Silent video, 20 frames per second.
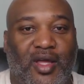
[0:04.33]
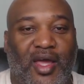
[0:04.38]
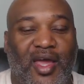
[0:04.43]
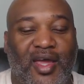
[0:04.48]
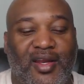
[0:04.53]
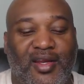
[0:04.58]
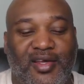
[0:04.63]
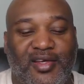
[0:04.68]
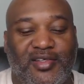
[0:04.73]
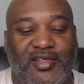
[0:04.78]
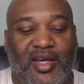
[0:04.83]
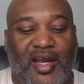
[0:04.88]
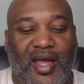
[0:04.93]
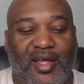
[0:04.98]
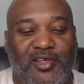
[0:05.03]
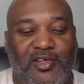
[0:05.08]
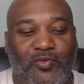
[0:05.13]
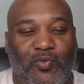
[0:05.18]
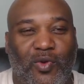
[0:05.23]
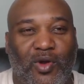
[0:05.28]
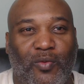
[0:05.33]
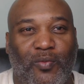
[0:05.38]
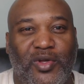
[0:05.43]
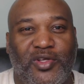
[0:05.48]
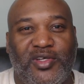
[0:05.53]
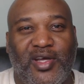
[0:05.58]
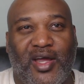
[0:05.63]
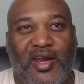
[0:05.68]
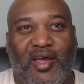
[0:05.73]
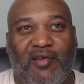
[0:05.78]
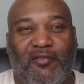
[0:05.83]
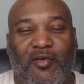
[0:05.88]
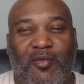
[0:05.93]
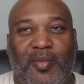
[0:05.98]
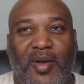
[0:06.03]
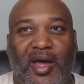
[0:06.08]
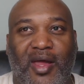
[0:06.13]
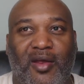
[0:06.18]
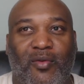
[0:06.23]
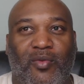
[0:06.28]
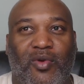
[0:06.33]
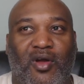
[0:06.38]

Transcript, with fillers: Hey, listen, I just want to reach out to everybody